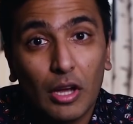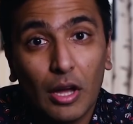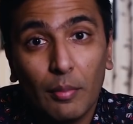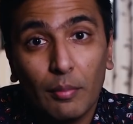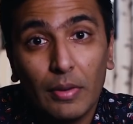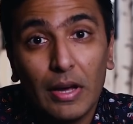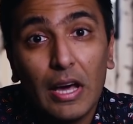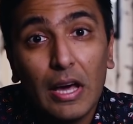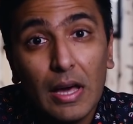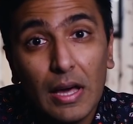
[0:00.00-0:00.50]

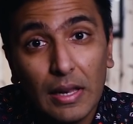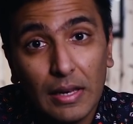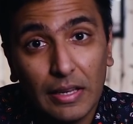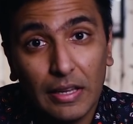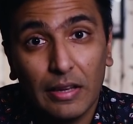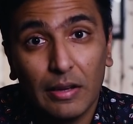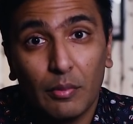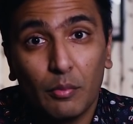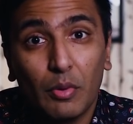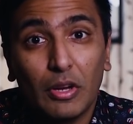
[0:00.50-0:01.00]
come
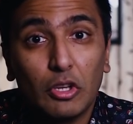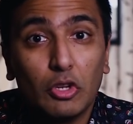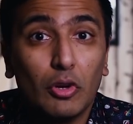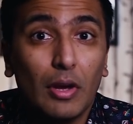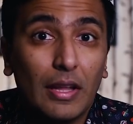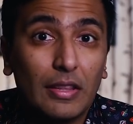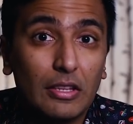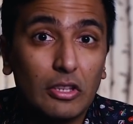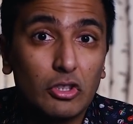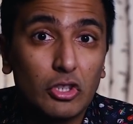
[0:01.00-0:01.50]
earlier when you
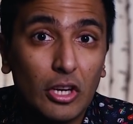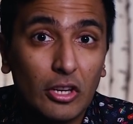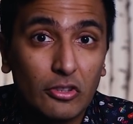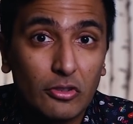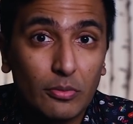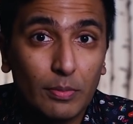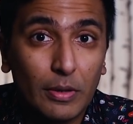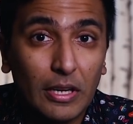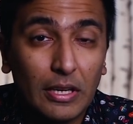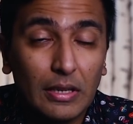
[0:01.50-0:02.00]
had the
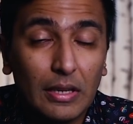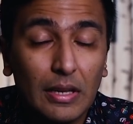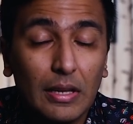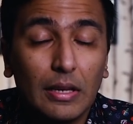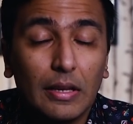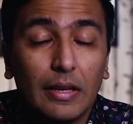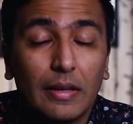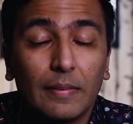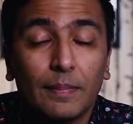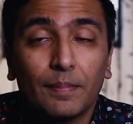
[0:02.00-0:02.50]
chest pain
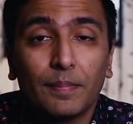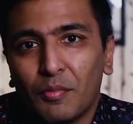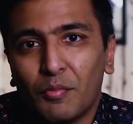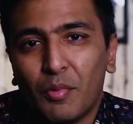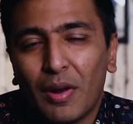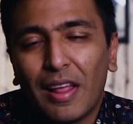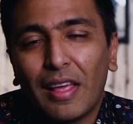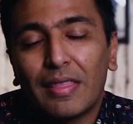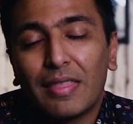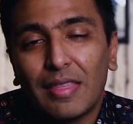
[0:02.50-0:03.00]
earlier
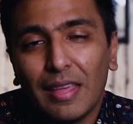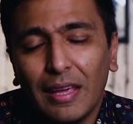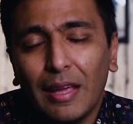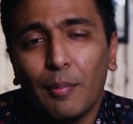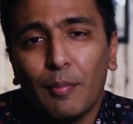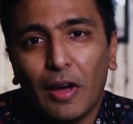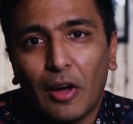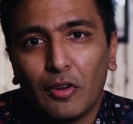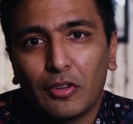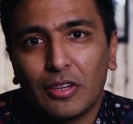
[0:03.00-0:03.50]
when I think
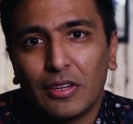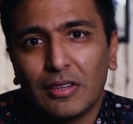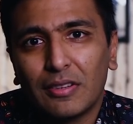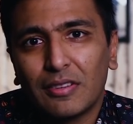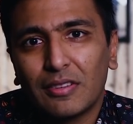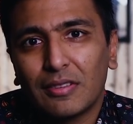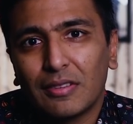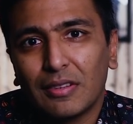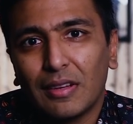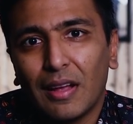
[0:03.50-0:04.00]
about
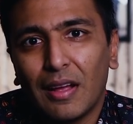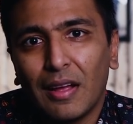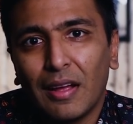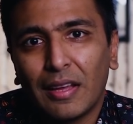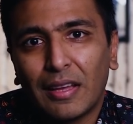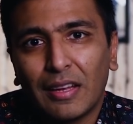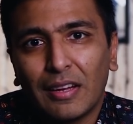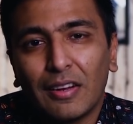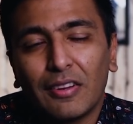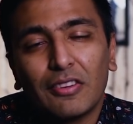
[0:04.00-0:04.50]
it
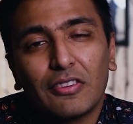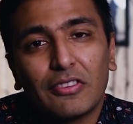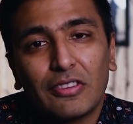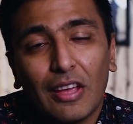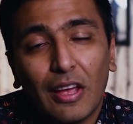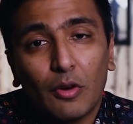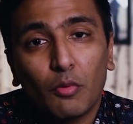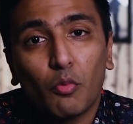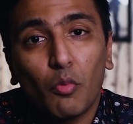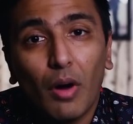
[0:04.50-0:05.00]
I can
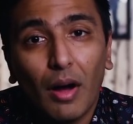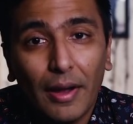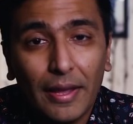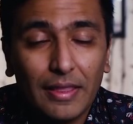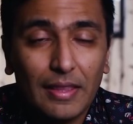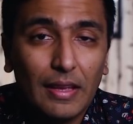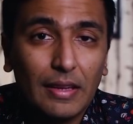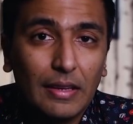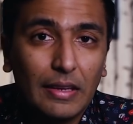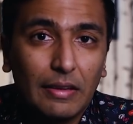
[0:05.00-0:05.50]
understand why
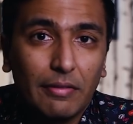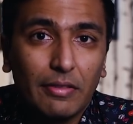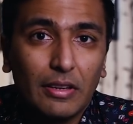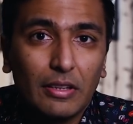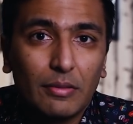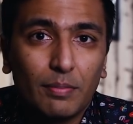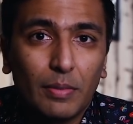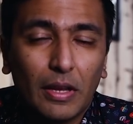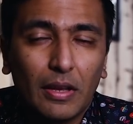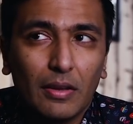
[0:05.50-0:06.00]
they leave
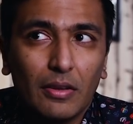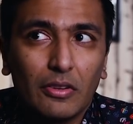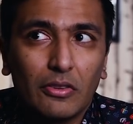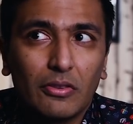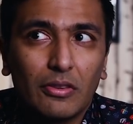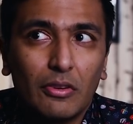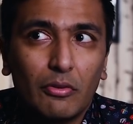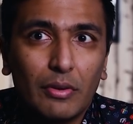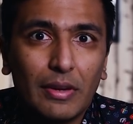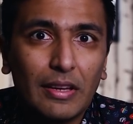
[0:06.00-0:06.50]
it
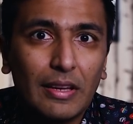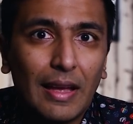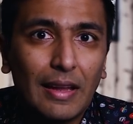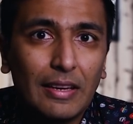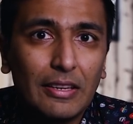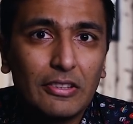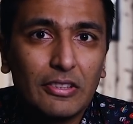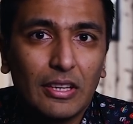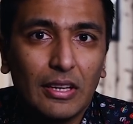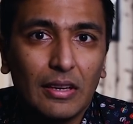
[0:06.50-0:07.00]
because the
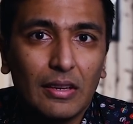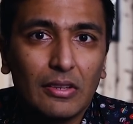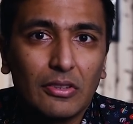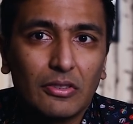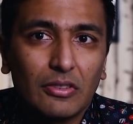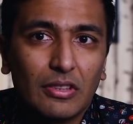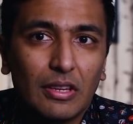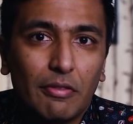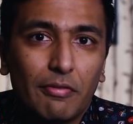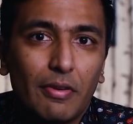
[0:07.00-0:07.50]
reality
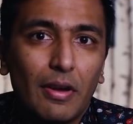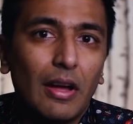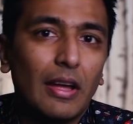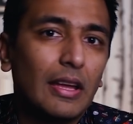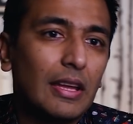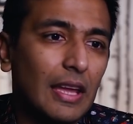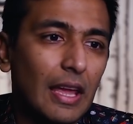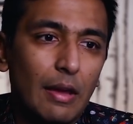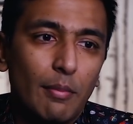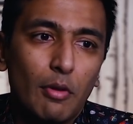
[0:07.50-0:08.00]
is if
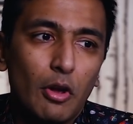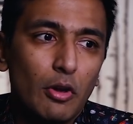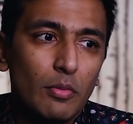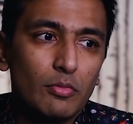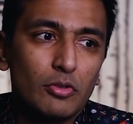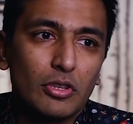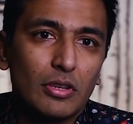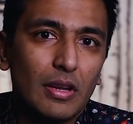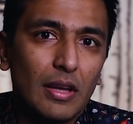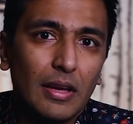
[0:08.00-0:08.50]
I came
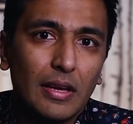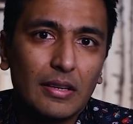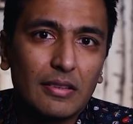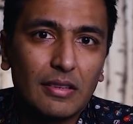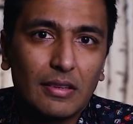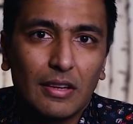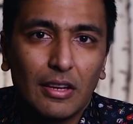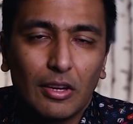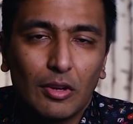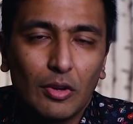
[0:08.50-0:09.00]
home
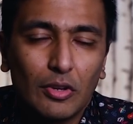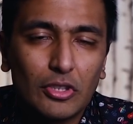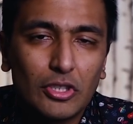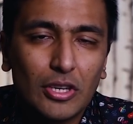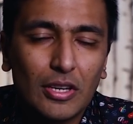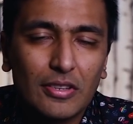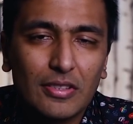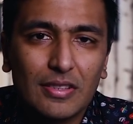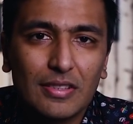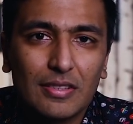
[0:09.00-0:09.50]
tonight and I got
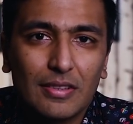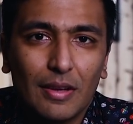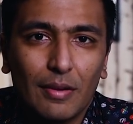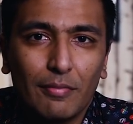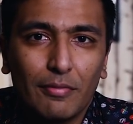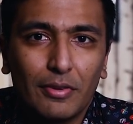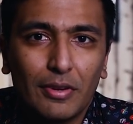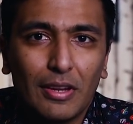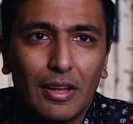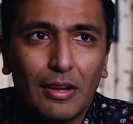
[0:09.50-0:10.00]
chest
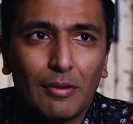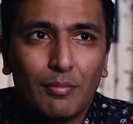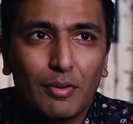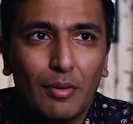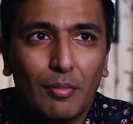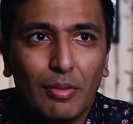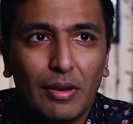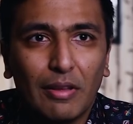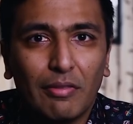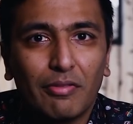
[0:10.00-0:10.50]
discomfort I'd
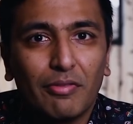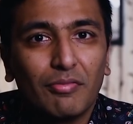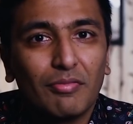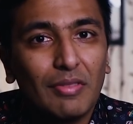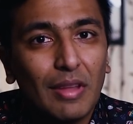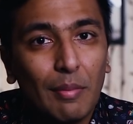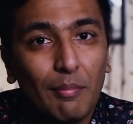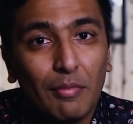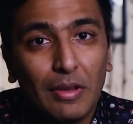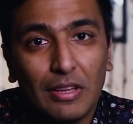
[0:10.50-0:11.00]
probably
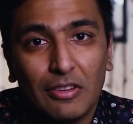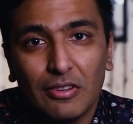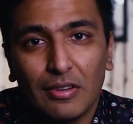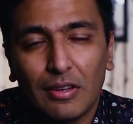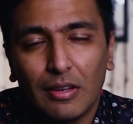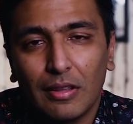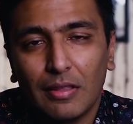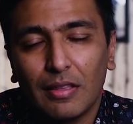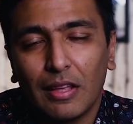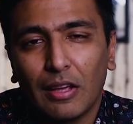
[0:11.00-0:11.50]

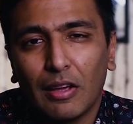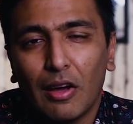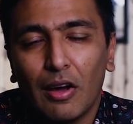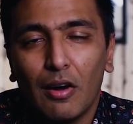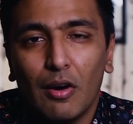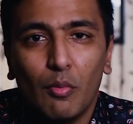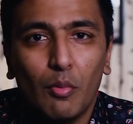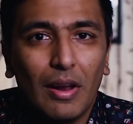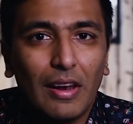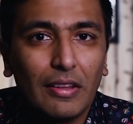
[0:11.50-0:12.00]
immediately think
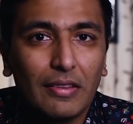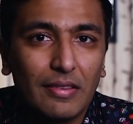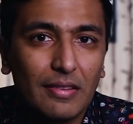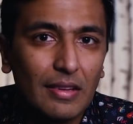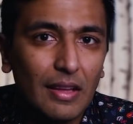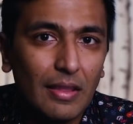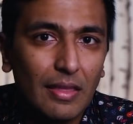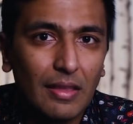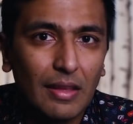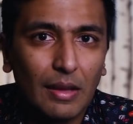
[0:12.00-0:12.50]
oh well it's
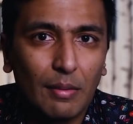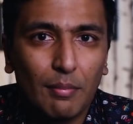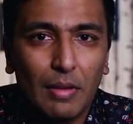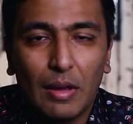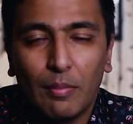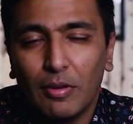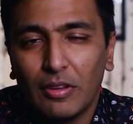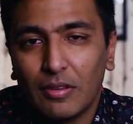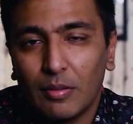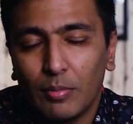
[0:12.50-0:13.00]
nothing
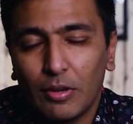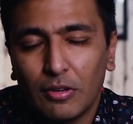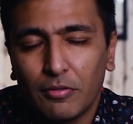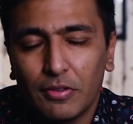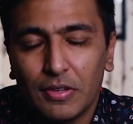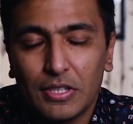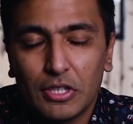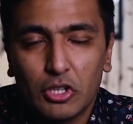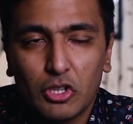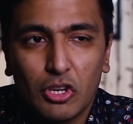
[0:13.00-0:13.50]
maybe it's a bit
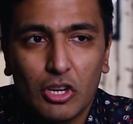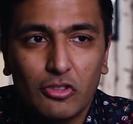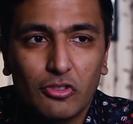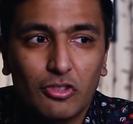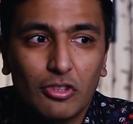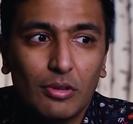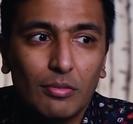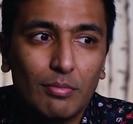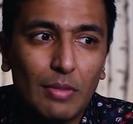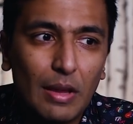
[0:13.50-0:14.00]
of
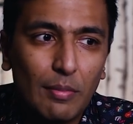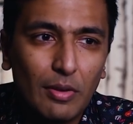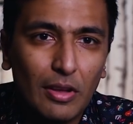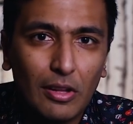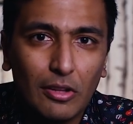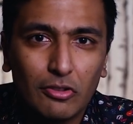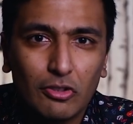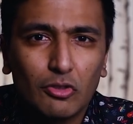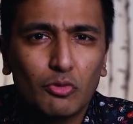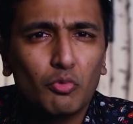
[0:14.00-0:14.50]
indigestion maybe
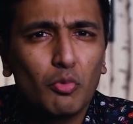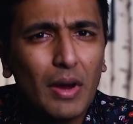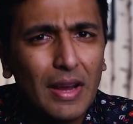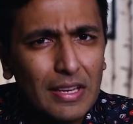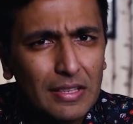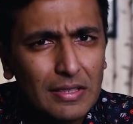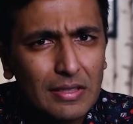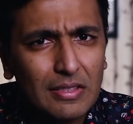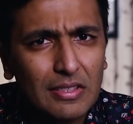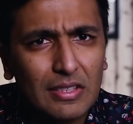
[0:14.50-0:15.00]
I'll just
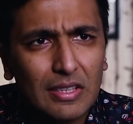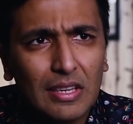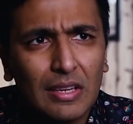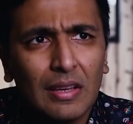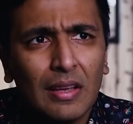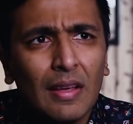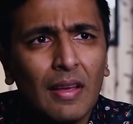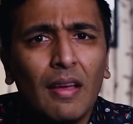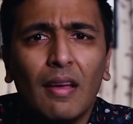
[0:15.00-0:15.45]
wait and see